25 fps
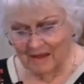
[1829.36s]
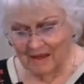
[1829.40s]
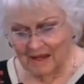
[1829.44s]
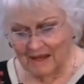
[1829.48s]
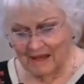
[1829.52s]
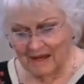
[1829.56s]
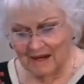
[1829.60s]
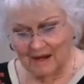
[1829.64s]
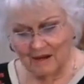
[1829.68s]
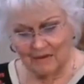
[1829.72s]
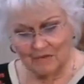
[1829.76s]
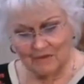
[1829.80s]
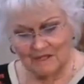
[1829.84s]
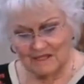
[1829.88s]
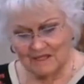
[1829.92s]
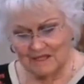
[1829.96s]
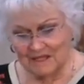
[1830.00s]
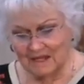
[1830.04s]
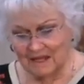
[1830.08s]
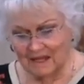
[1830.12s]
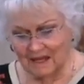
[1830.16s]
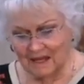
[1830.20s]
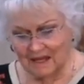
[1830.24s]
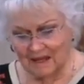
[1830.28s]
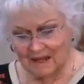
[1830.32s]
and I was
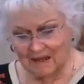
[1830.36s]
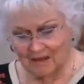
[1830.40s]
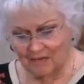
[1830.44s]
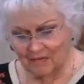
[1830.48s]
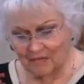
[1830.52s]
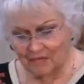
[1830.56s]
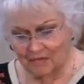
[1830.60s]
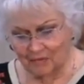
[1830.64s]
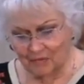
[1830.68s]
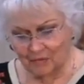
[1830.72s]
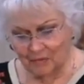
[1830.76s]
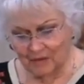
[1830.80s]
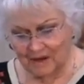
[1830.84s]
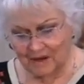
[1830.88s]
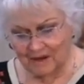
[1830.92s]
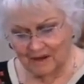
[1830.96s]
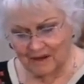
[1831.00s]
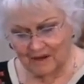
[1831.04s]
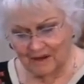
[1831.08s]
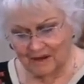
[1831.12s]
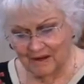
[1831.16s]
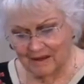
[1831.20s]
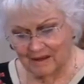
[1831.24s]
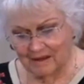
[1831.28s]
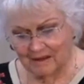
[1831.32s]
thinking of
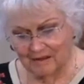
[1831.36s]
when